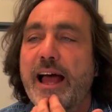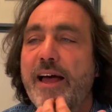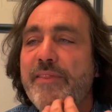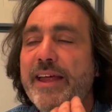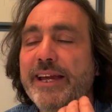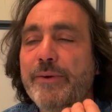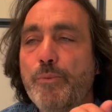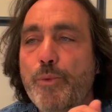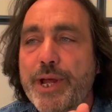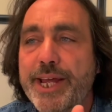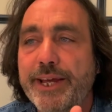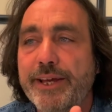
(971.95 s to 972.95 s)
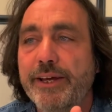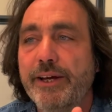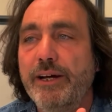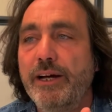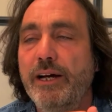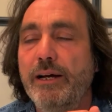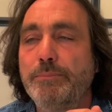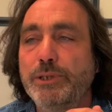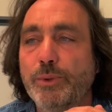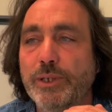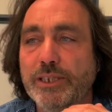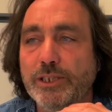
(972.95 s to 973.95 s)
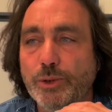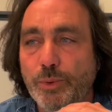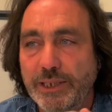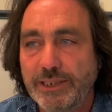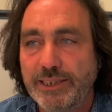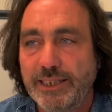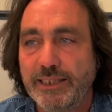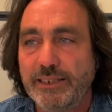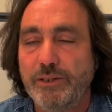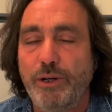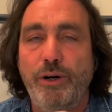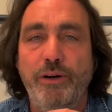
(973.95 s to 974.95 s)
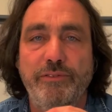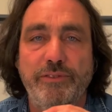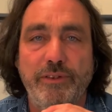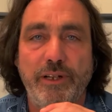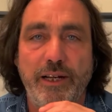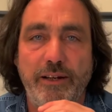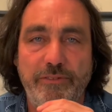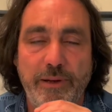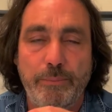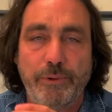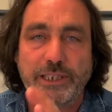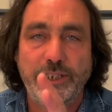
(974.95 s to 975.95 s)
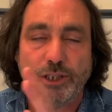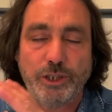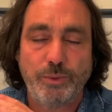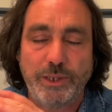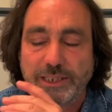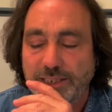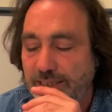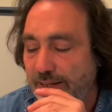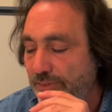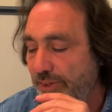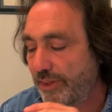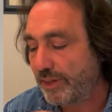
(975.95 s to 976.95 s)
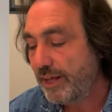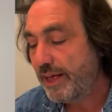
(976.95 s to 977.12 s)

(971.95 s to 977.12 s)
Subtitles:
And then in week between the 20th of February to the 27th,